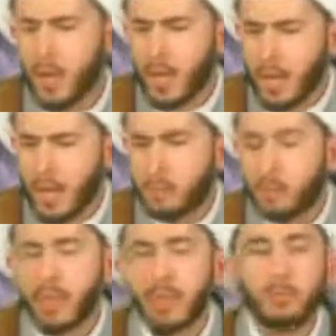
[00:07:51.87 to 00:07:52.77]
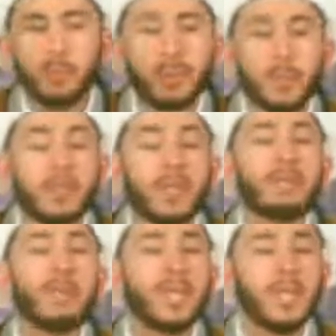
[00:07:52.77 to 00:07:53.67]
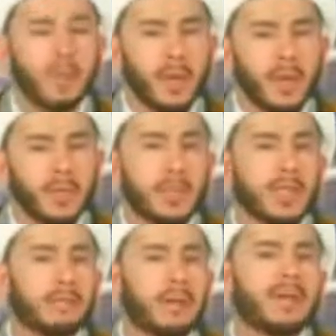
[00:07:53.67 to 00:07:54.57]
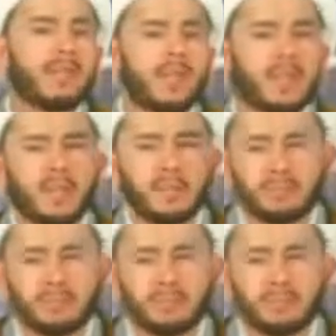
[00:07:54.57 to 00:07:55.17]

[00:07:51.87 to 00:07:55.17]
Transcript: Abu Bakr appointed him Khalifa anyways, despite their